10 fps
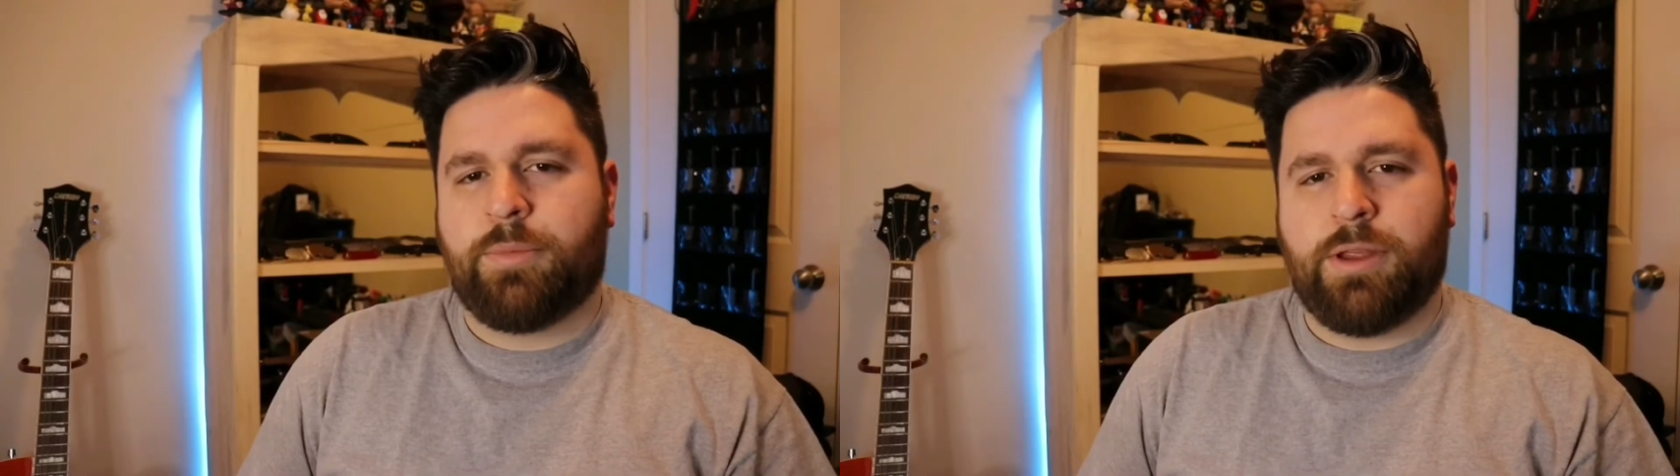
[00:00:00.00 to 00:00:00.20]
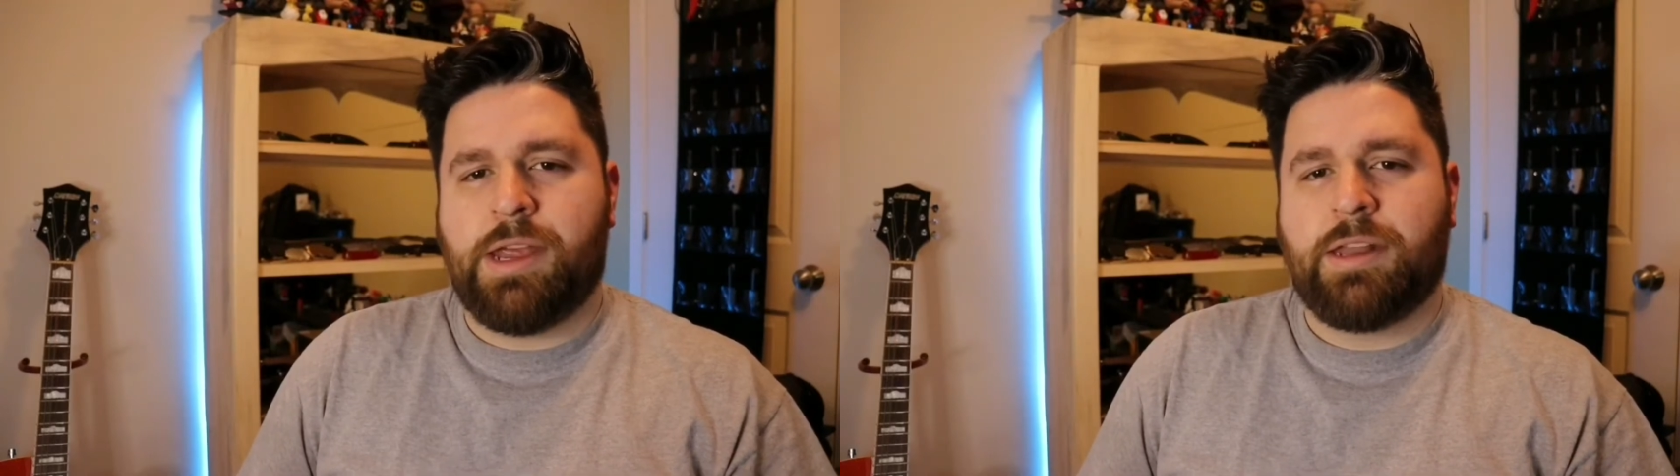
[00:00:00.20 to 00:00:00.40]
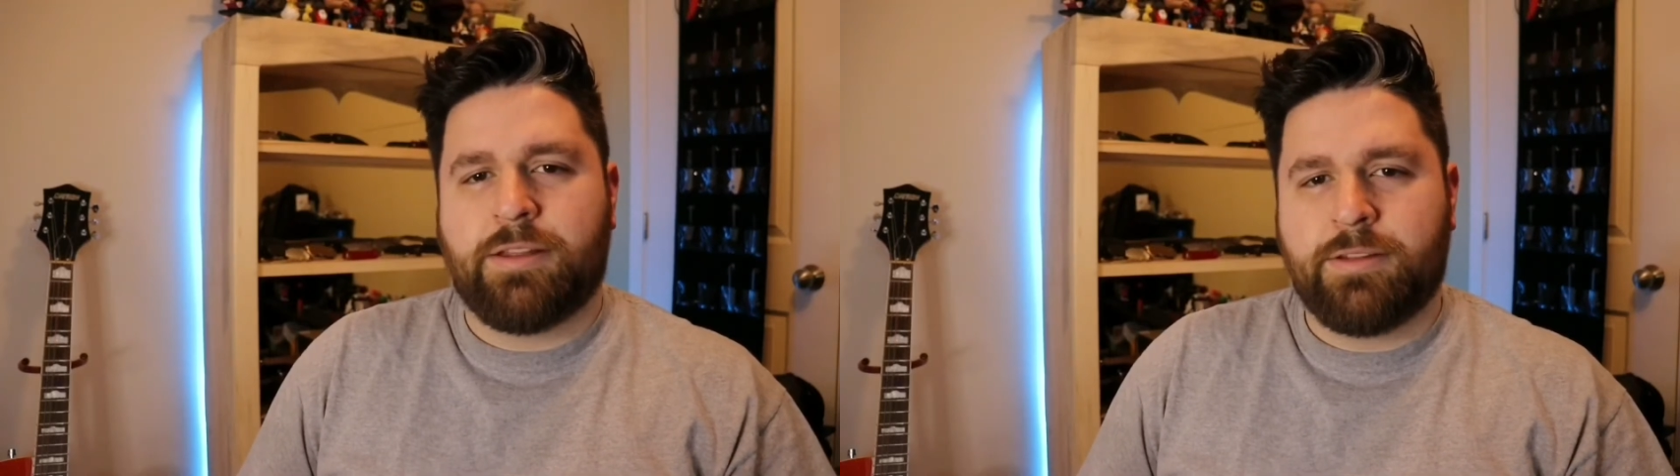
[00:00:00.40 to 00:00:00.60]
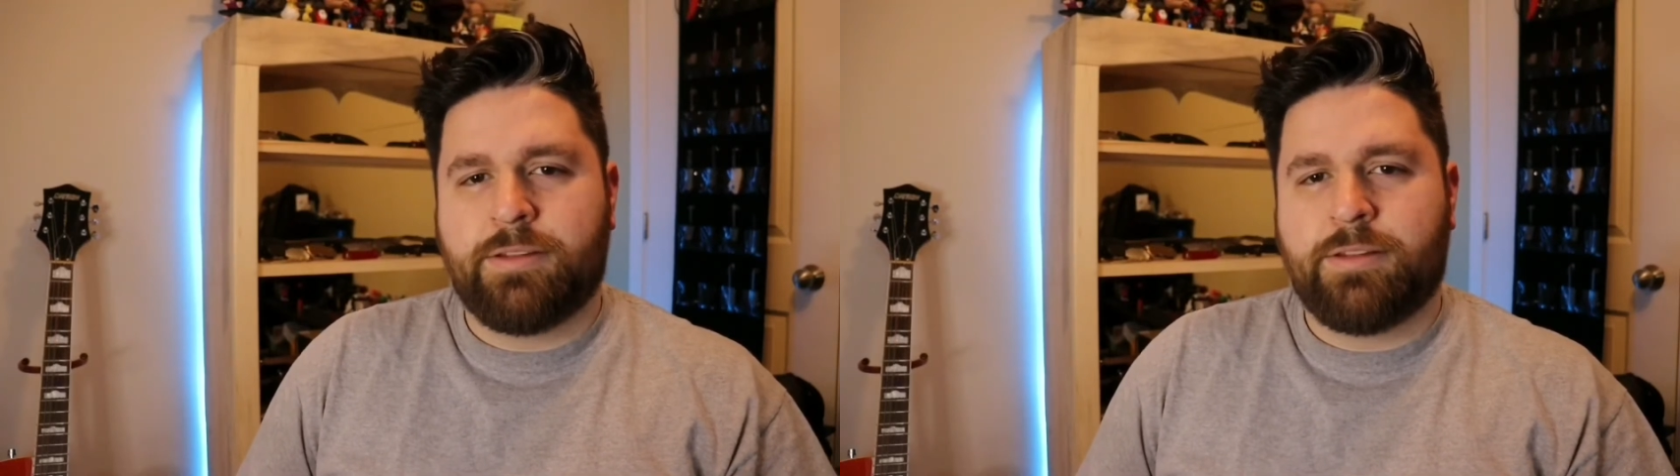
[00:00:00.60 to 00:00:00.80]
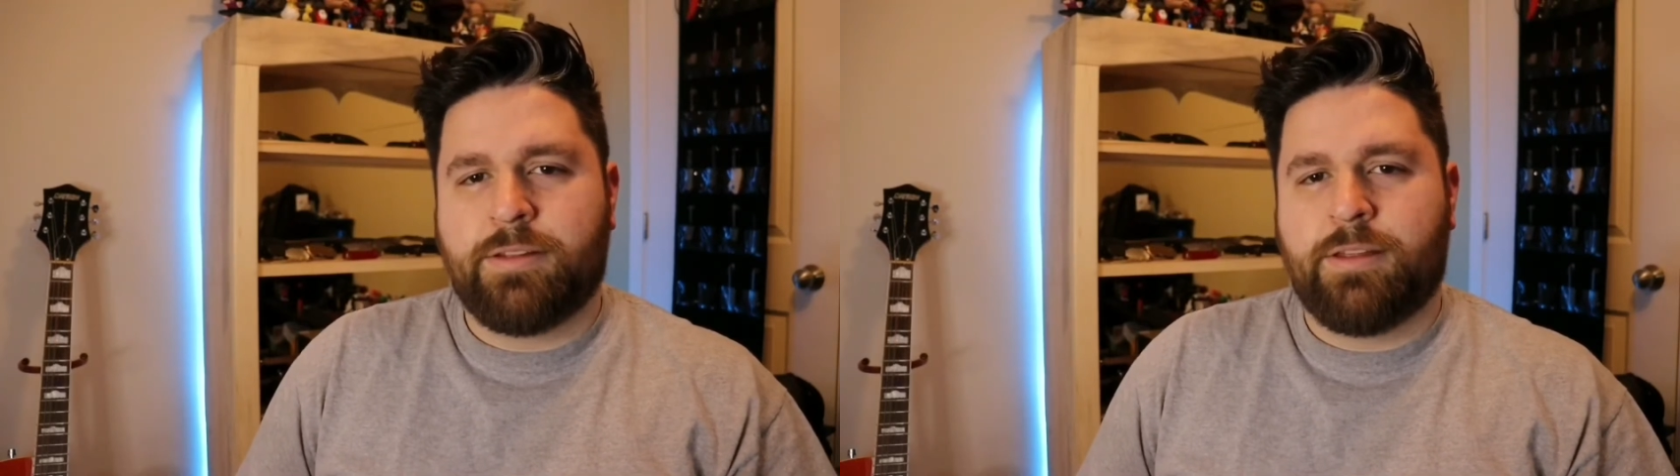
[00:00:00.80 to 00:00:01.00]
Blade,
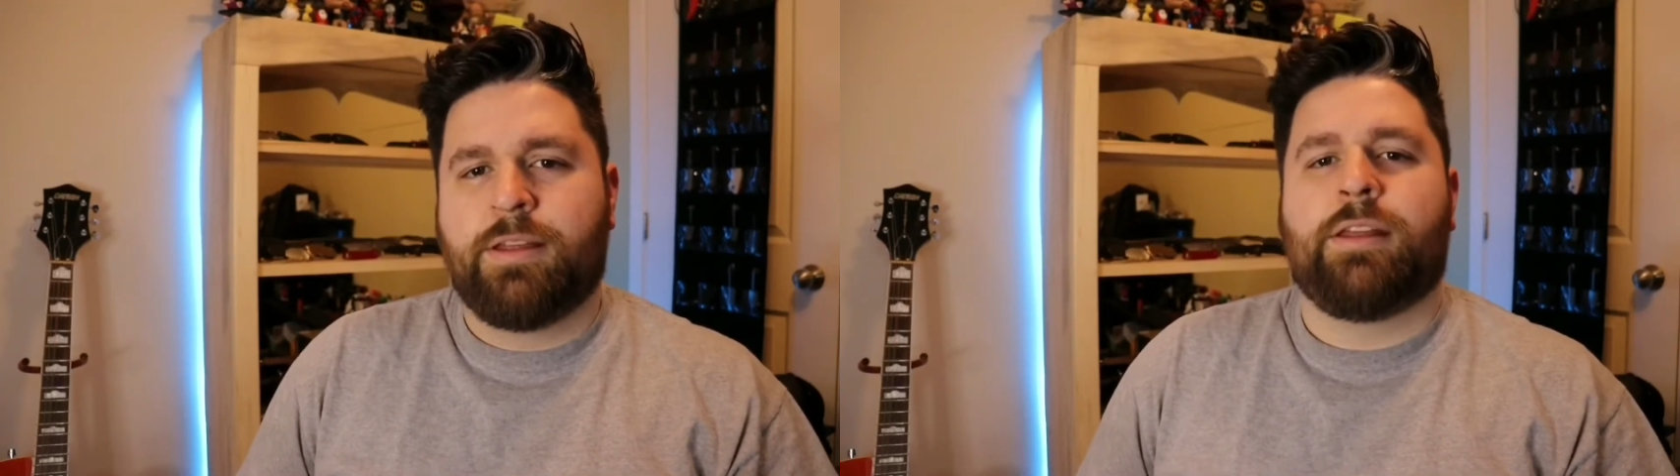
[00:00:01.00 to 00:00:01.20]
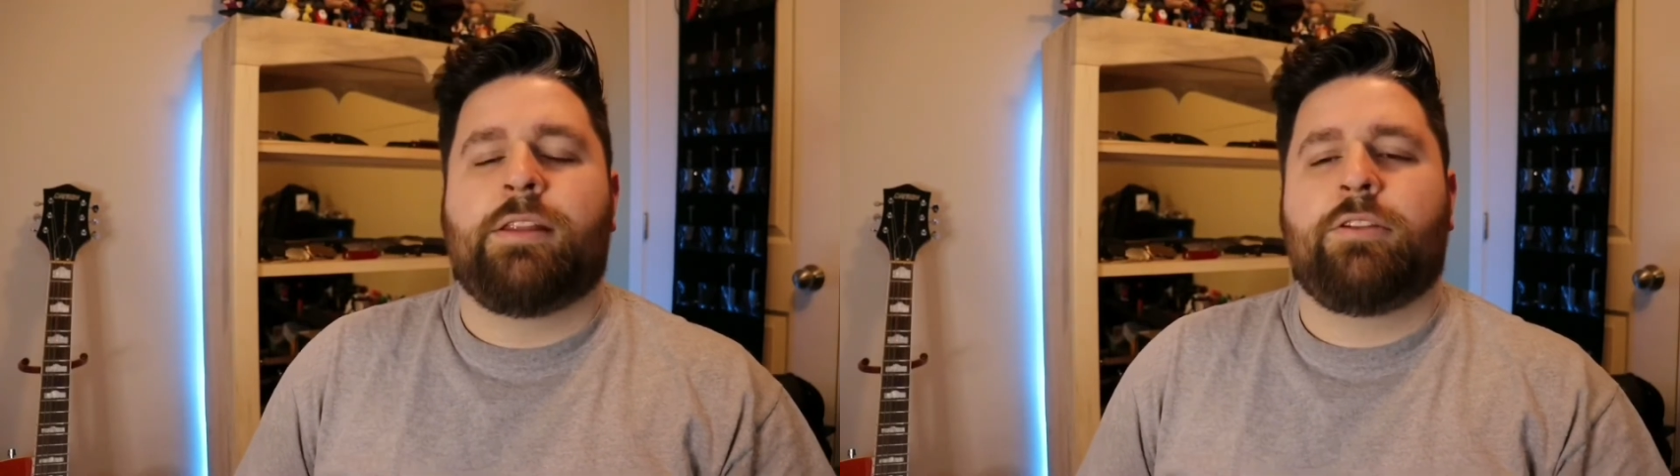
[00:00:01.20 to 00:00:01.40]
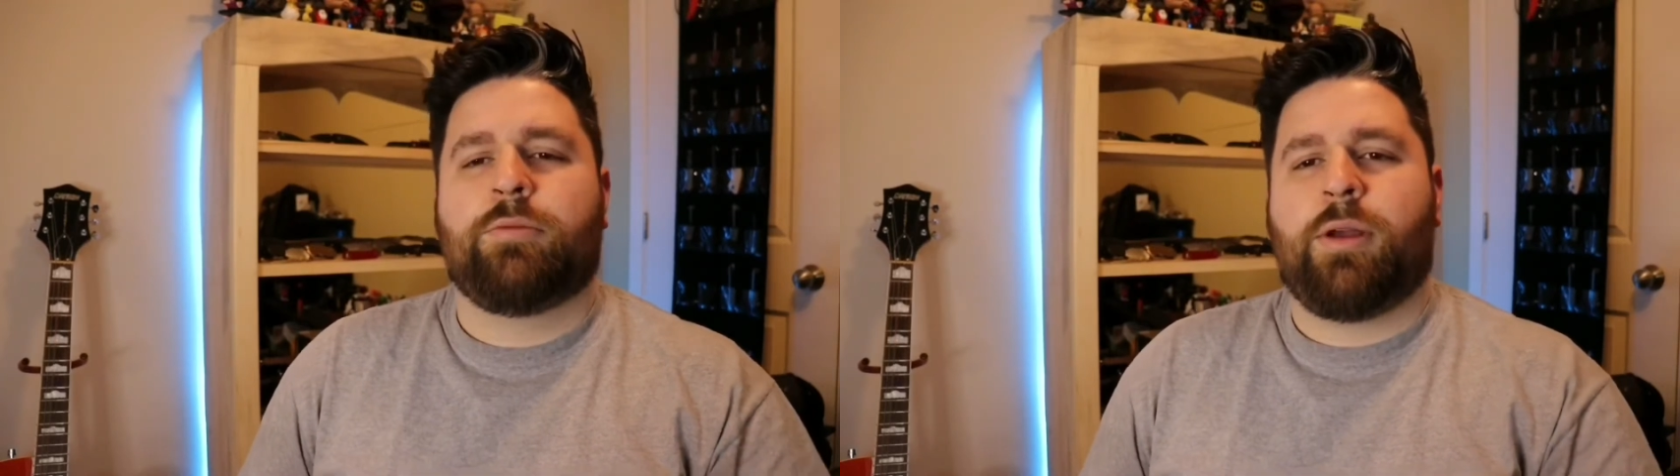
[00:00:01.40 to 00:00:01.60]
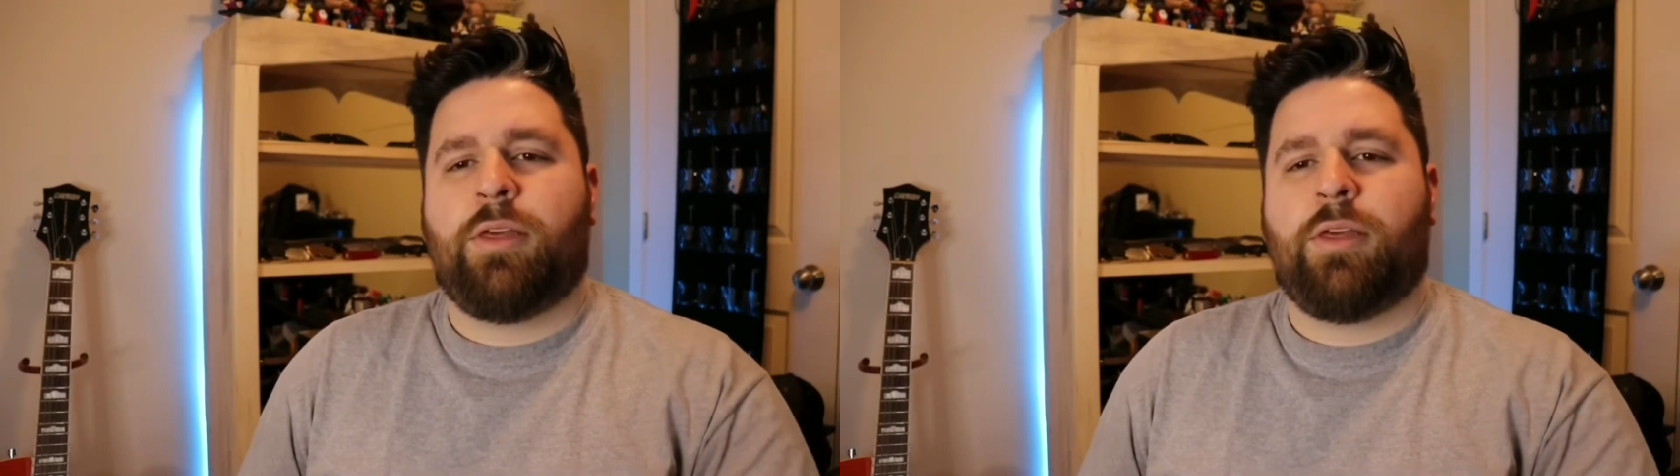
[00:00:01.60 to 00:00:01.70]
and these are my